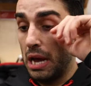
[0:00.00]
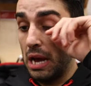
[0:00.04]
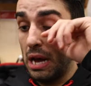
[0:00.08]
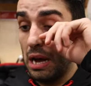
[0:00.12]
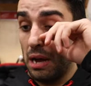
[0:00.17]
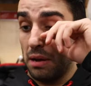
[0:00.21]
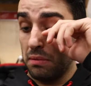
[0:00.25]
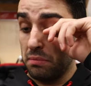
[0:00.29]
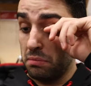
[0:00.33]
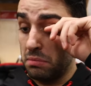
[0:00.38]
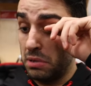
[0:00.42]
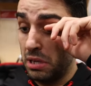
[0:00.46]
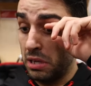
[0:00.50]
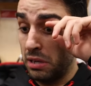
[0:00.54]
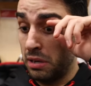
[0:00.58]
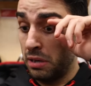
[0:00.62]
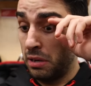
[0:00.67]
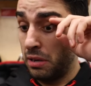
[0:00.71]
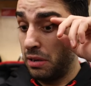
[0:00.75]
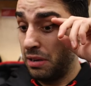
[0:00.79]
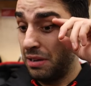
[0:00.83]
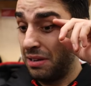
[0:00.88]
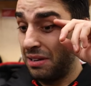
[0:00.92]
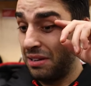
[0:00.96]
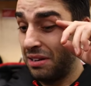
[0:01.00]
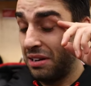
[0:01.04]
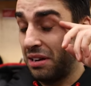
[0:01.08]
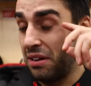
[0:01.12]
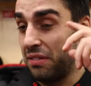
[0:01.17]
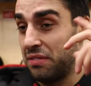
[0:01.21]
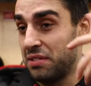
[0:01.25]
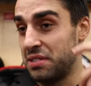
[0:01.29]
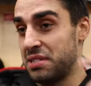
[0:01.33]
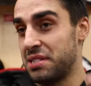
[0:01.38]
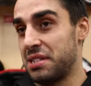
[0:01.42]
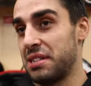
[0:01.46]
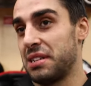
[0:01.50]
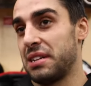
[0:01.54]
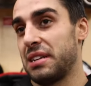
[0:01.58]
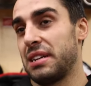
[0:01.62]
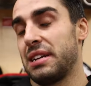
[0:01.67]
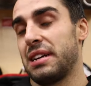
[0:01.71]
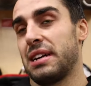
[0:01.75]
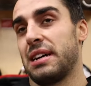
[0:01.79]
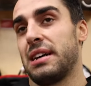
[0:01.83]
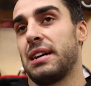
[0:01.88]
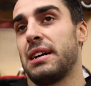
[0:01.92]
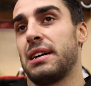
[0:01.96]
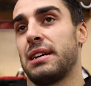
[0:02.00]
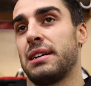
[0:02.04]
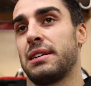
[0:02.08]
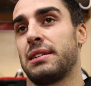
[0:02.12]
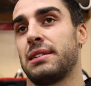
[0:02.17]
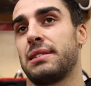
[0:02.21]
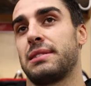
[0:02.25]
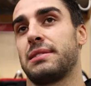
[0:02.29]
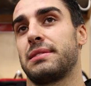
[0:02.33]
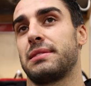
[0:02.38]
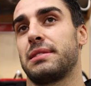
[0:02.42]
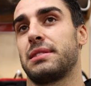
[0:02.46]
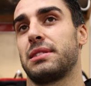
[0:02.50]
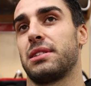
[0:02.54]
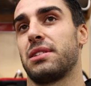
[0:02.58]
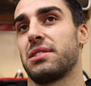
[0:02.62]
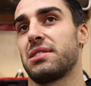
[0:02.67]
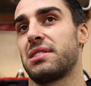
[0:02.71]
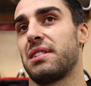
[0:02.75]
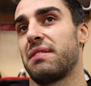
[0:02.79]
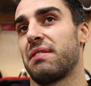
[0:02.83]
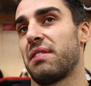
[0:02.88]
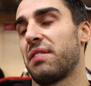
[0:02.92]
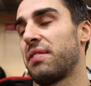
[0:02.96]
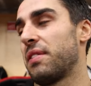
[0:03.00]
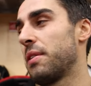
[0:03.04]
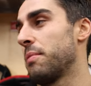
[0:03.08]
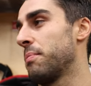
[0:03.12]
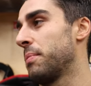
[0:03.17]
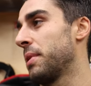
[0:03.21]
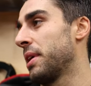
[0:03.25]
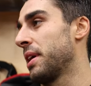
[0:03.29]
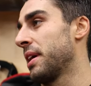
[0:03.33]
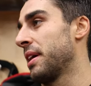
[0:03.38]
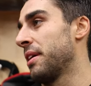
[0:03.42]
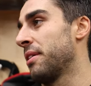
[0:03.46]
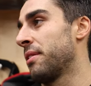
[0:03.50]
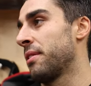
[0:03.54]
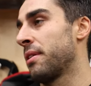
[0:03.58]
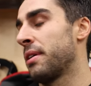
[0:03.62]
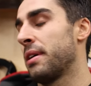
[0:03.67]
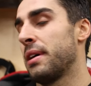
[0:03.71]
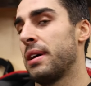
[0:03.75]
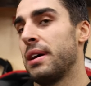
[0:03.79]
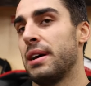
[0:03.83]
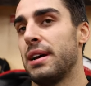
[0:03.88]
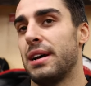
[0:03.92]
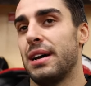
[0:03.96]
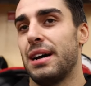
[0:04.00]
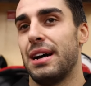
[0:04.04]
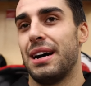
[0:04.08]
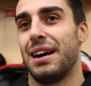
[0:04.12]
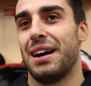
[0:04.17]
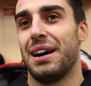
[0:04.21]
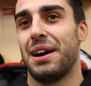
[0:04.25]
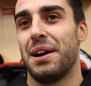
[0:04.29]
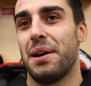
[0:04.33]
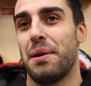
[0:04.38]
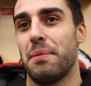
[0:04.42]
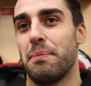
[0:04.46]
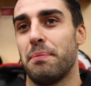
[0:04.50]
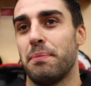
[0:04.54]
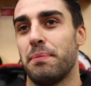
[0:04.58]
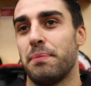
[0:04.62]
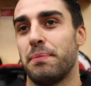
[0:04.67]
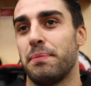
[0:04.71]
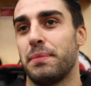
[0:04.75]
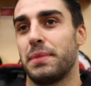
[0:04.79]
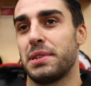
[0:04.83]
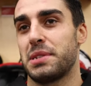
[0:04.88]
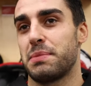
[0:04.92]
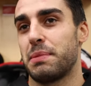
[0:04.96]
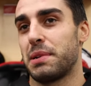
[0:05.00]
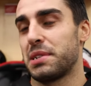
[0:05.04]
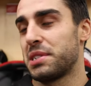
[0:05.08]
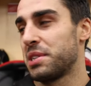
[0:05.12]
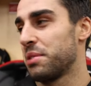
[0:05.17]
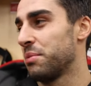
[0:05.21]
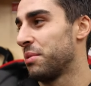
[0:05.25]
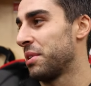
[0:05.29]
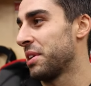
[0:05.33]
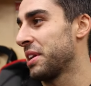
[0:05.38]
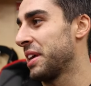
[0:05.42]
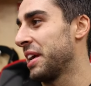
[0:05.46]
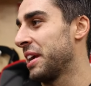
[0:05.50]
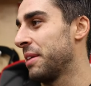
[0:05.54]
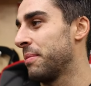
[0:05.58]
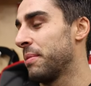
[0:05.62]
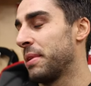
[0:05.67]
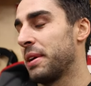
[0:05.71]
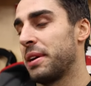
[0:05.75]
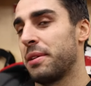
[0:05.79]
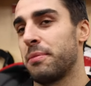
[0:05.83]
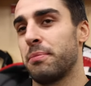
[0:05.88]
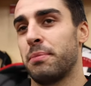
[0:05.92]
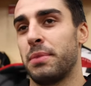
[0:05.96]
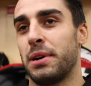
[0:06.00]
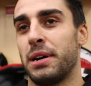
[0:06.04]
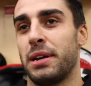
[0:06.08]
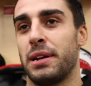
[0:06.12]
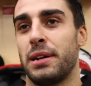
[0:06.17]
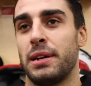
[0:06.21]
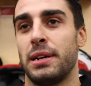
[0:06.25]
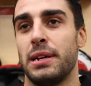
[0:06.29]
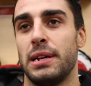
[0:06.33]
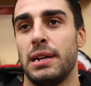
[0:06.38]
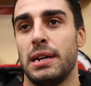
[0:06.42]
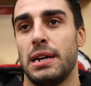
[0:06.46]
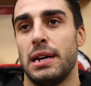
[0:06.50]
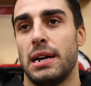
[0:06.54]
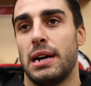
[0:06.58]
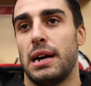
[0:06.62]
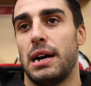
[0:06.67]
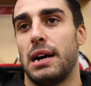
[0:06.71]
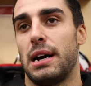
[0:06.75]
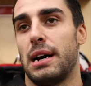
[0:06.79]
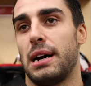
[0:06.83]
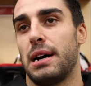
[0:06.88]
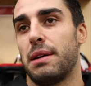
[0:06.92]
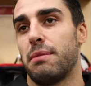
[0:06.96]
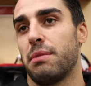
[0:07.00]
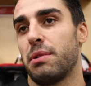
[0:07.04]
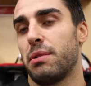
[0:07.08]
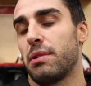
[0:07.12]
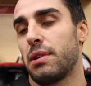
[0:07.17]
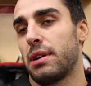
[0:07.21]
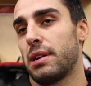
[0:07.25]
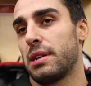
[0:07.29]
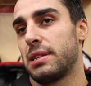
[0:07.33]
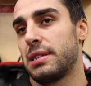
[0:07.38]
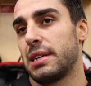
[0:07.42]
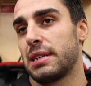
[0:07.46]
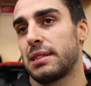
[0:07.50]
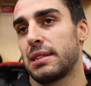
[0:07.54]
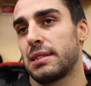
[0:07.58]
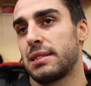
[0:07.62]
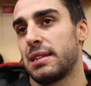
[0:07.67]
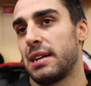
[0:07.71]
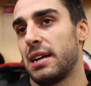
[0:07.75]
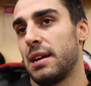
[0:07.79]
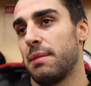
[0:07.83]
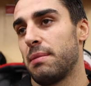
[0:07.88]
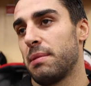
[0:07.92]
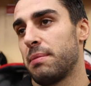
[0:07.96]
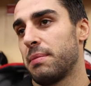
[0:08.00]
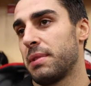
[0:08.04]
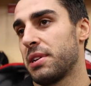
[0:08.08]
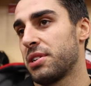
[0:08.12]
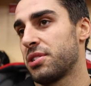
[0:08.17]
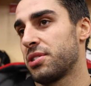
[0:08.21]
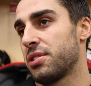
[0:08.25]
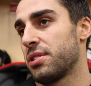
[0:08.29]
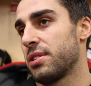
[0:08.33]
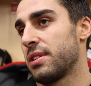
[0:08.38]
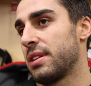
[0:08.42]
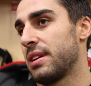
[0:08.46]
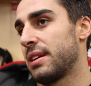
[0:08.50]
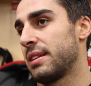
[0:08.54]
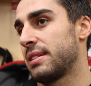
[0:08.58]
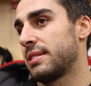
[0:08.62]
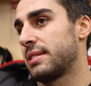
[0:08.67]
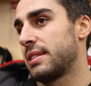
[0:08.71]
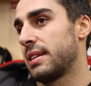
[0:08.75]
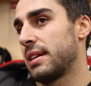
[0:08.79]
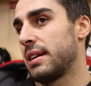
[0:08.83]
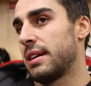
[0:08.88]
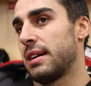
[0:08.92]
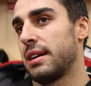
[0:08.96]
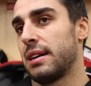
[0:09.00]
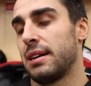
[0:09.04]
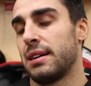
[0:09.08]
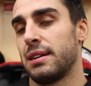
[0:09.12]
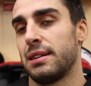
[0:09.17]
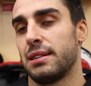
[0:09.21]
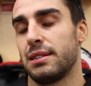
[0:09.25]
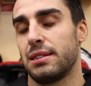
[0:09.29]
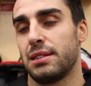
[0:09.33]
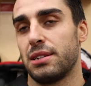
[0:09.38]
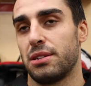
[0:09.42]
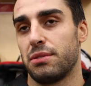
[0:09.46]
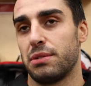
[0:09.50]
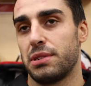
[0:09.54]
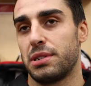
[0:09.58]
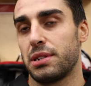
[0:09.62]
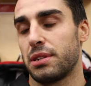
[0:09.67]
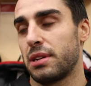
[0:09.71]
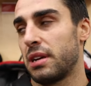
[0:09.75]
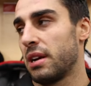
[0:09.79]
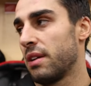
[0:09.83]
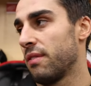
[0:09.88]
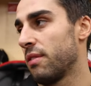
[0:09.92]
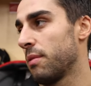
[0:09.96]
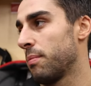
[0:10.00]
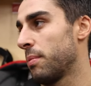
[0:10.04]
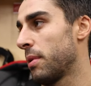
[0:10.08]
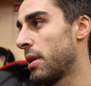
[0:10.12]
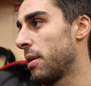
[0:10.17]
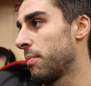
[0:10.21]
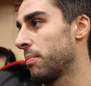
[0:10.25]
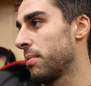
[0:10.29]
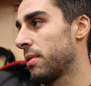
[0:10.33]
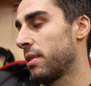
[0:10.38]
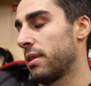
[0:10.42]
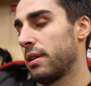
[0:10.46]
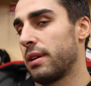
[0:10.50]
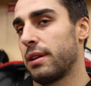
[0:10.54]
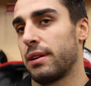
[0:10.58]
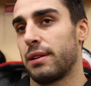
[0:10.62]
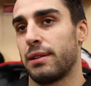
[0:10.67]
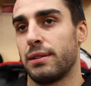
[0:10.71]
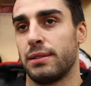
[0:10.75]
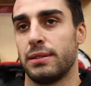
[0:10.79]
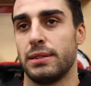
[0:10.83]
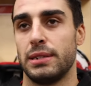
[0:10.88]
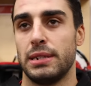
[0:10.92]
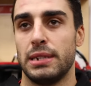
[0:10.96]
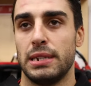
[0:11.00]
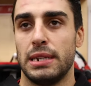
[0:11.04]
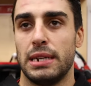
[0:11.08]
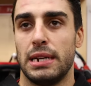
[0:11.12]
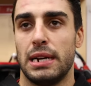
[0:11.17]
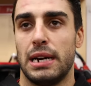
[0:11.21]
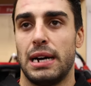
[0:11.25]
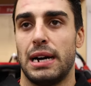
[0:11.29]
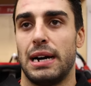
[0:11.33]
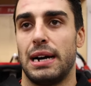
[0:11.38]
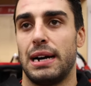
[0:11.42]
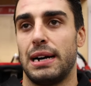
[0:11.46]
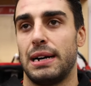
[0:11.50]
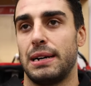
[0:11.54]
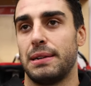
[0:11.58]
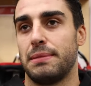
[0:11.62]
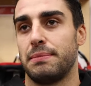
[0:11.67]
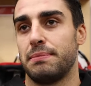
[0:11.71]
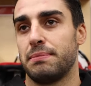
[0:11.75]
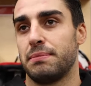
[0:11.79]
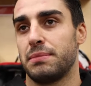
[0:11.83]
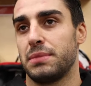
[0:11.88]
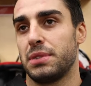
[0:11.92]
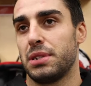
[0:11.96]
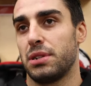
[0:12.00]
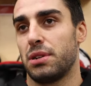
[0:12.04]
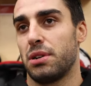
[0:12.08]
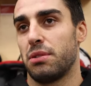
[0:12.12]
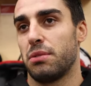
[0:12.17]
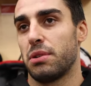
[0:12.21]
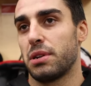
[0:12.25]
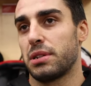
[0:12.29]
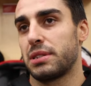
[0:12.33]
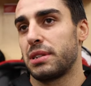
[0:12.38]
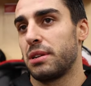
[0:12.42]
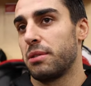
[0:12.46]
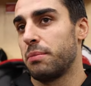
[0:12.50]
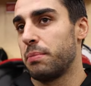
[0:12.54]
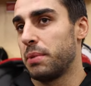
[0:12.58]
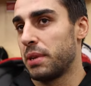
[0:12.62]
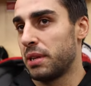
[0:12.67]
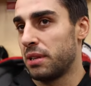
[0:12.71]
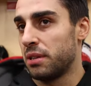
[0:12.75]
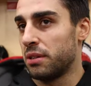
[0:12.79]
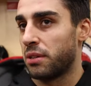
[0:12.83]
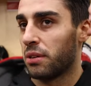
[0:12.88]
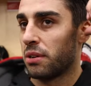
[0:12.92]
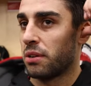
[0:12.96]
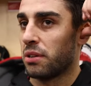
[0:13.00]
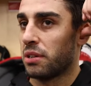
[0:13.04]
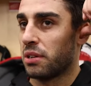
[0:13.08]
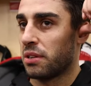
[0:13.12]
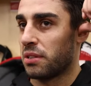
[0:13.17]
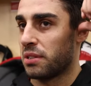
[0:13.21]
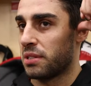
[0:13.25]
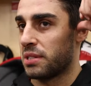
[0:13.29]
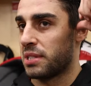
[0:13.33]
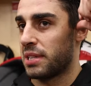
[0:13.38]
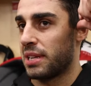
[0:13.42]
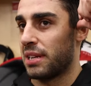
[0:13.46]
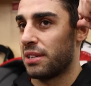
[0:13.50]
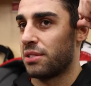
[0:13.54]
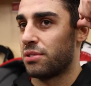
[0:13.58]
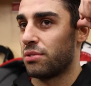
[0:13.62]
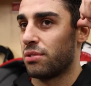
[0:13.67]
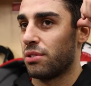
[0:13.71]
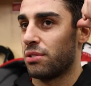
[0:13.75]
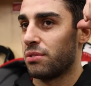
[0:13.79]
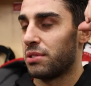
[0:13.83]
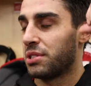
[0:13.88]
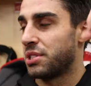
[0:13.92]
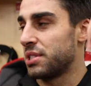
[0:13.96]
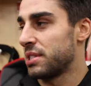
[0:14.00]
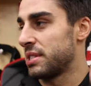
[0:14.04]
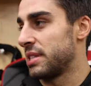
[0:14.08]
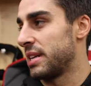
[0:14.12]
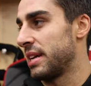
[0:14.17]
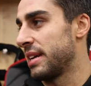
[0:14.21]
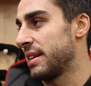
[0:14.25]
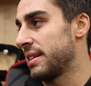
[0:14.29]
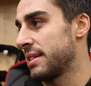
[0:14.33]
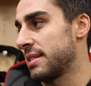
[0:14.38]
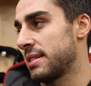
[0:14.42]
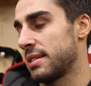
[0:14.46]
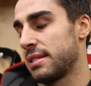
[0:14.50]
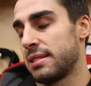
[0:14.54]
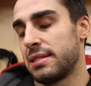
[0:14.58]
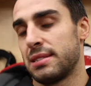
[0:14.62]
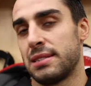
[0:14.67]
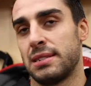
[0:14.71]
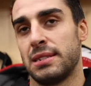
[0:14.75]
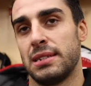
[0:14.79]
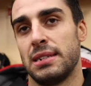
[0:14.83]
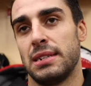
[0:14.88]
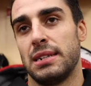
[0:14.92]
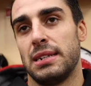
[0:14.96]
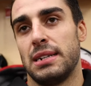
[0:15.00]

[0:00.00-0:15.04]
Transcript: Good. Obviously, it's never fun being out, especially one game in, but we wanted to take the time and make sure that, we took care of it properly, and, it worked out being a little earlier than schedule, which is nice, and